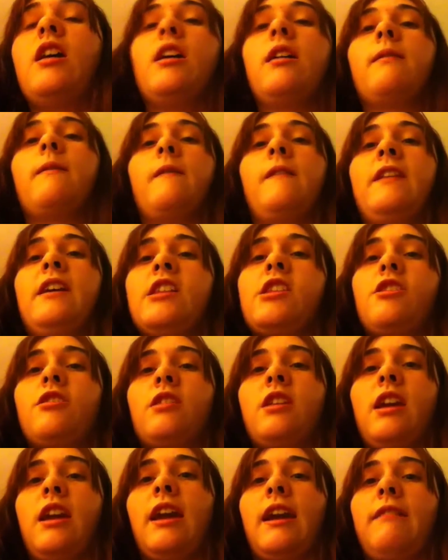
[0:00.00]
another
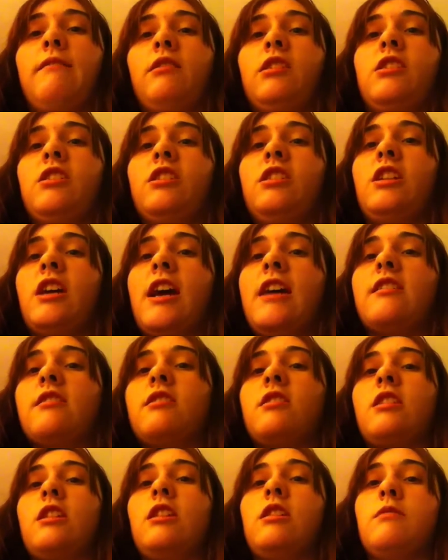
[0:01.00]
thing I would
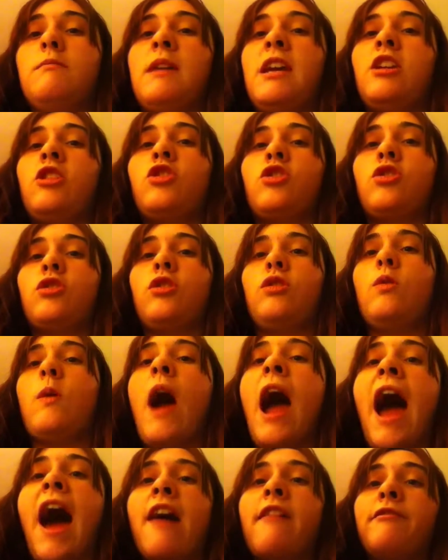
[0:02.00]
suggest is make sure you
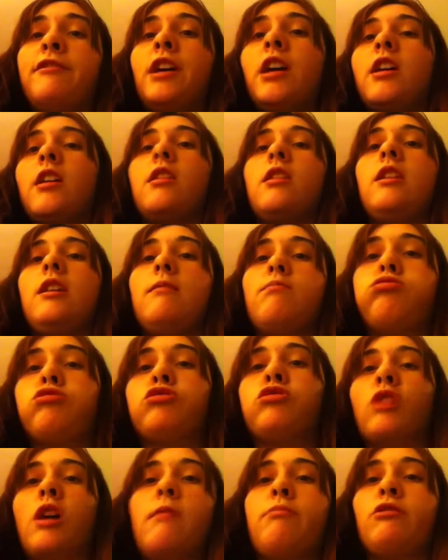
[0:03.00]
have the
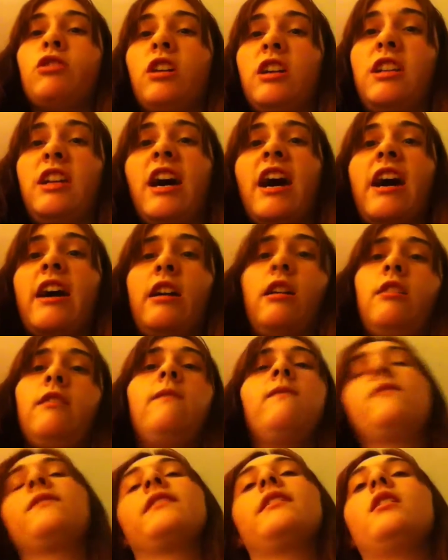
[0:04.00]
proper attire.
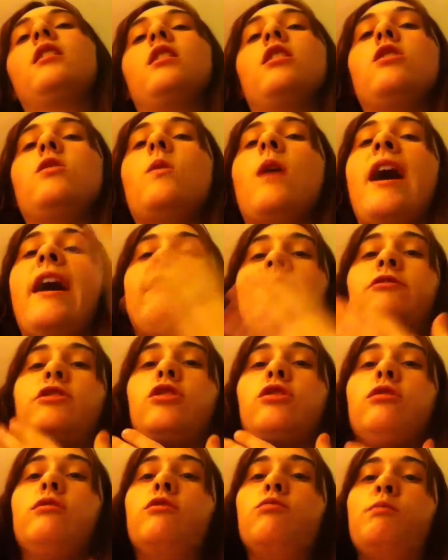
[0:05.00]
You have
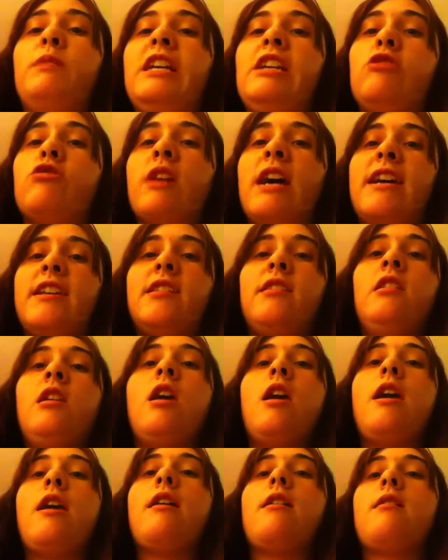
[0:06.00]
to be dressed
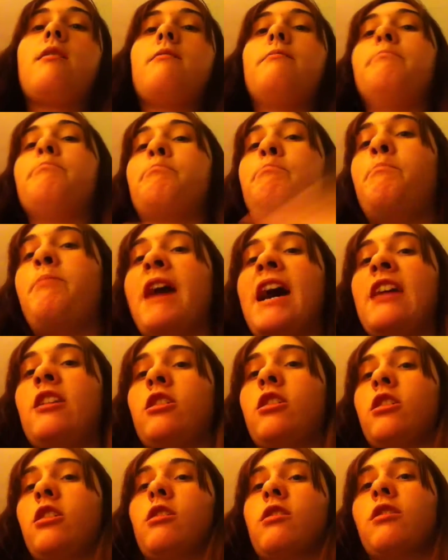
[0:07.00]

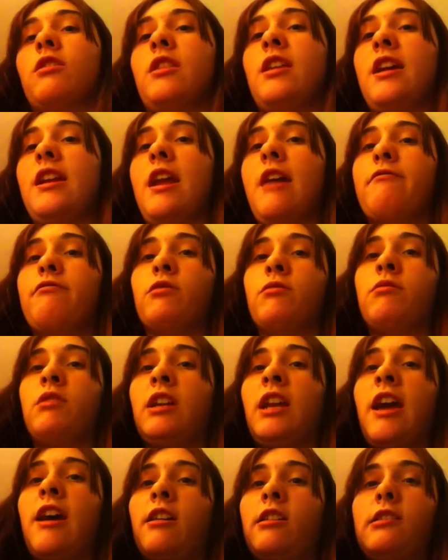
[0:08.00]
better than
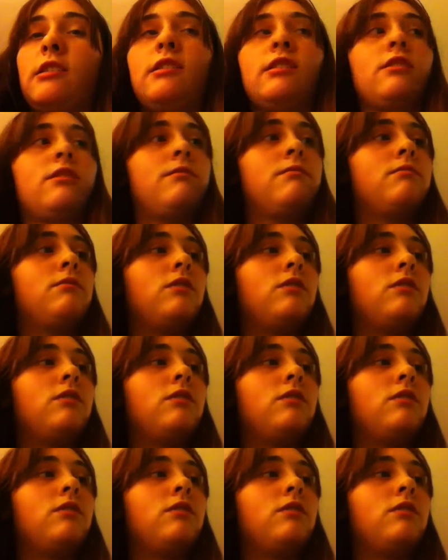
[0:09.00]
everyone else.